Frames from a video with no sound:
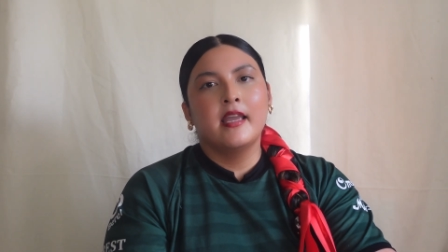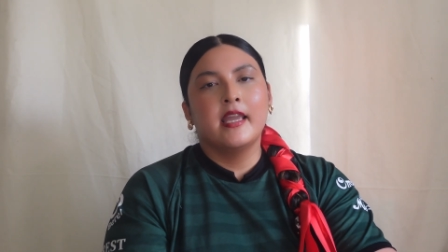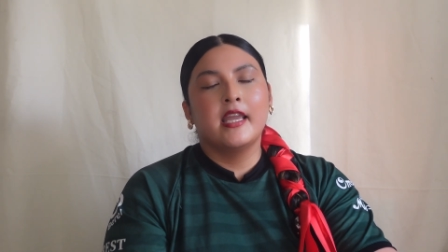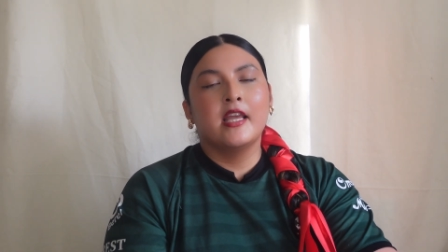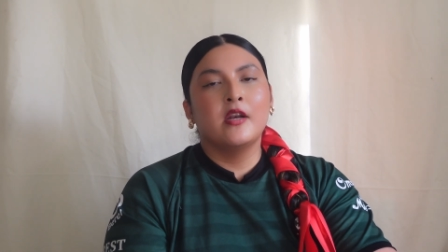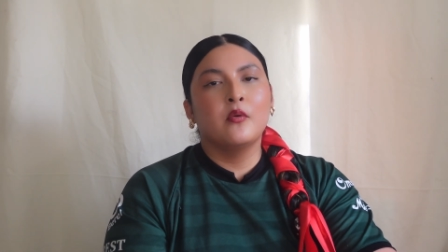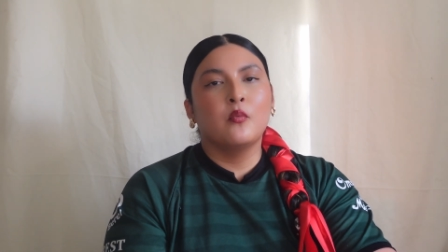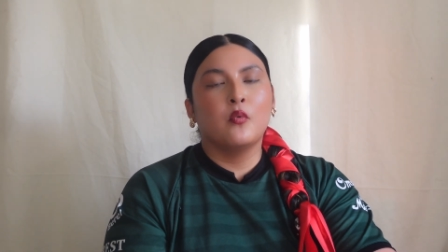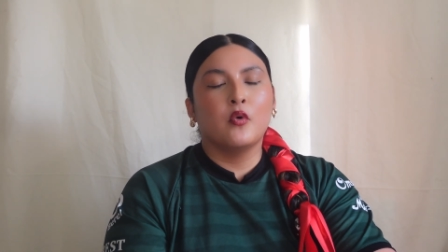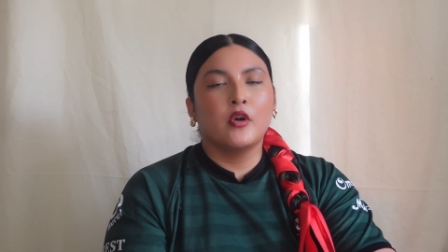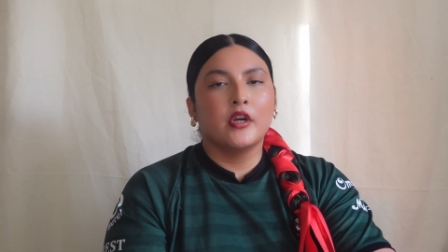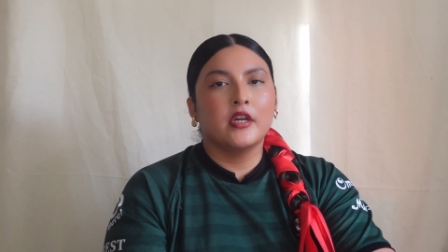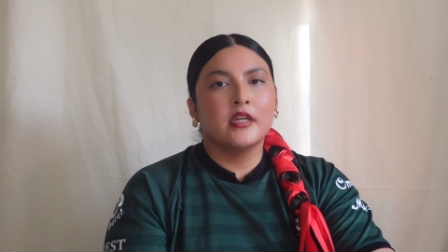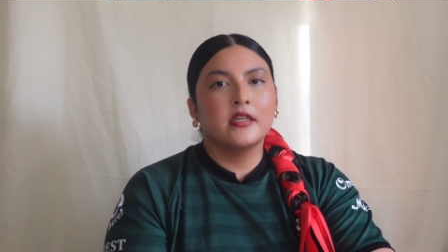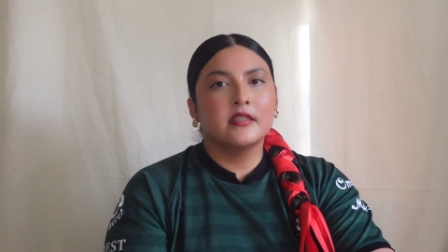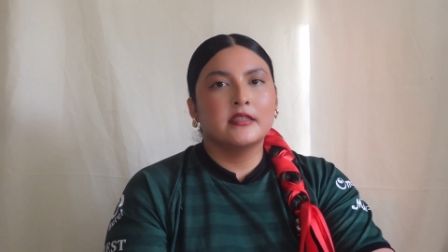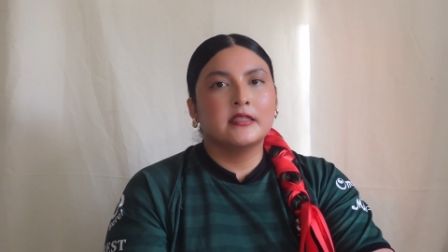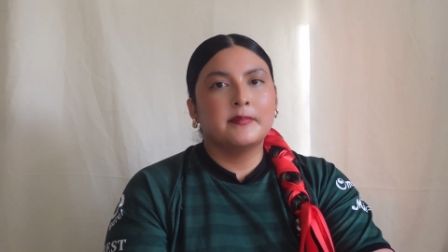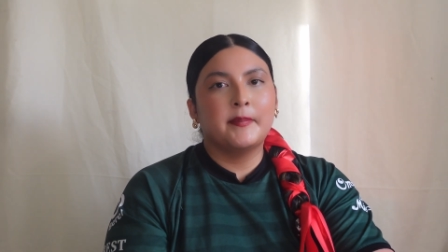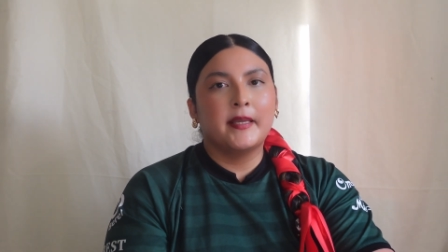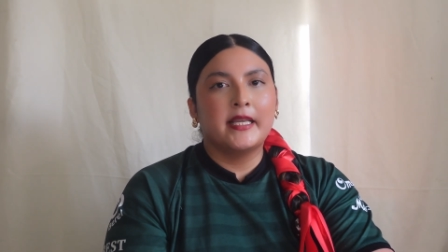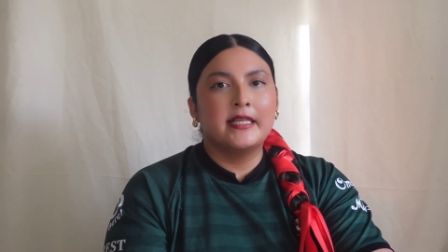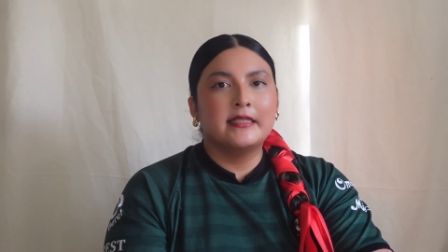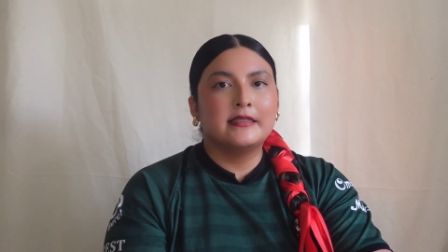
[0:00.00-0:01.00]
in
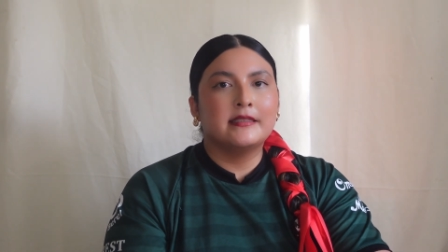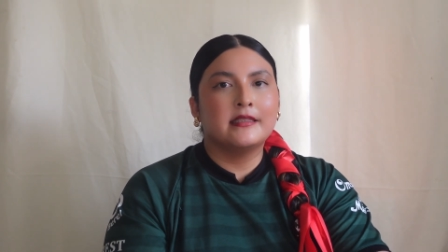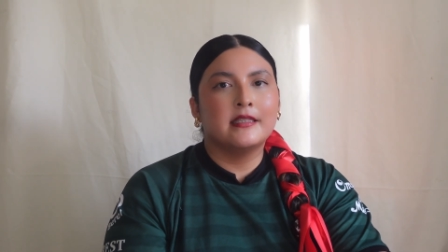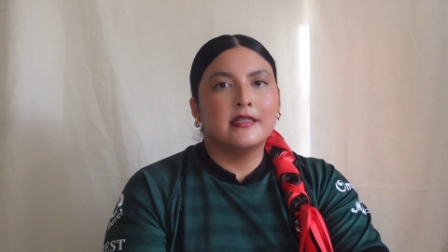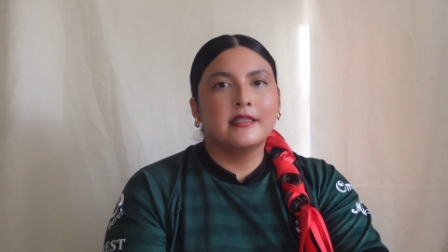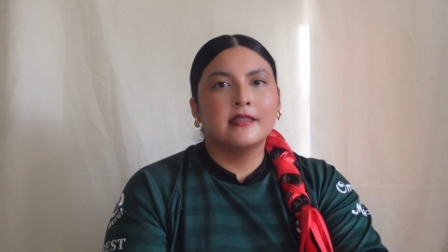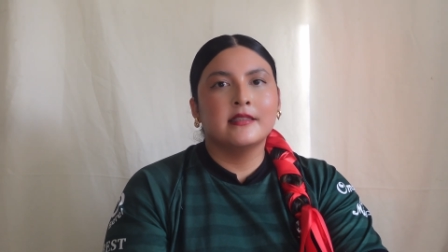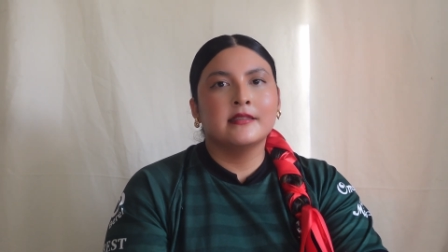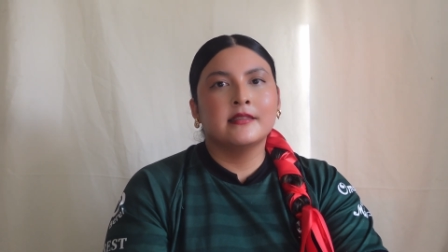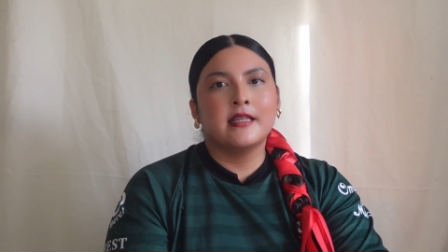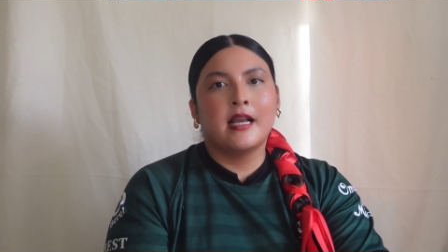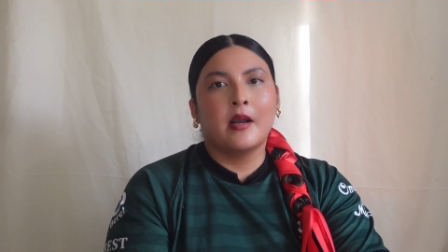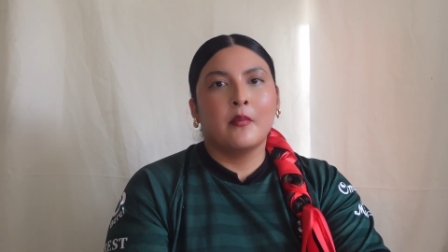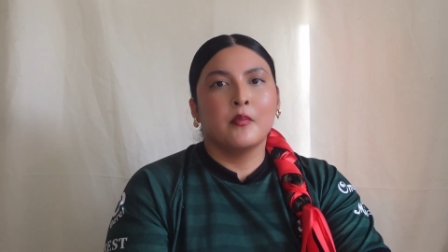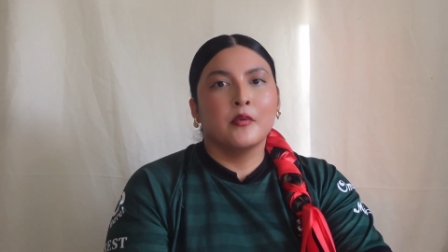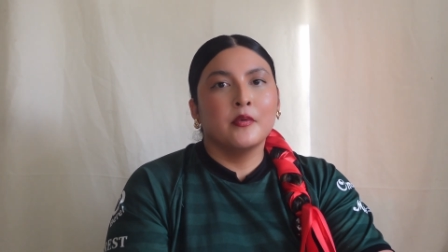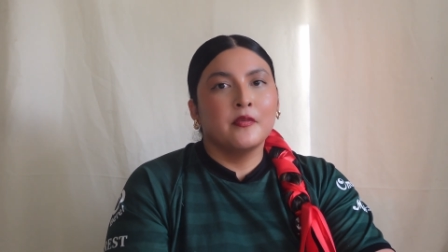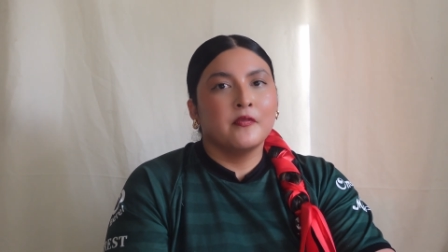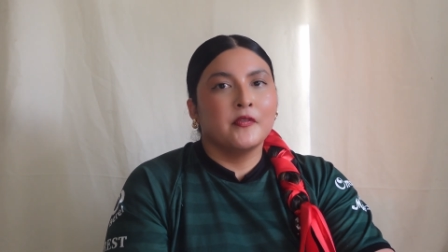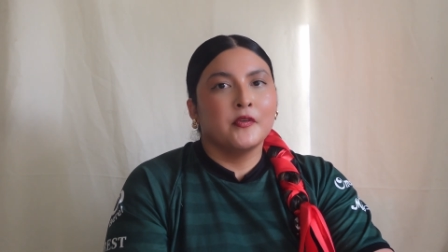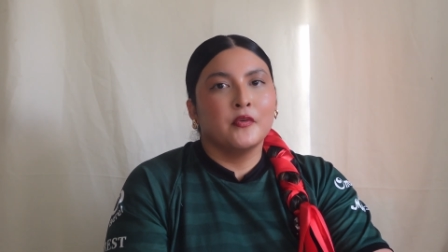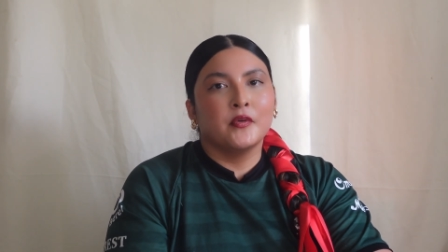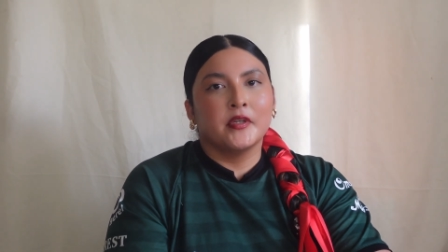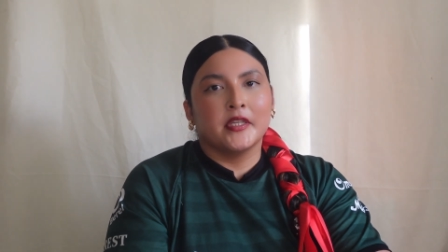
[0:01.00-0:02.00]
workspaces, I would
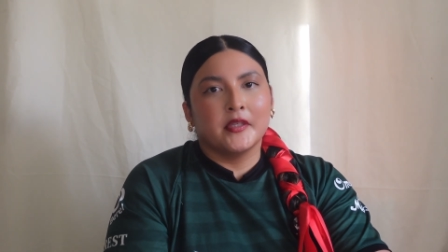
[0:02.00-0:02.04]
feel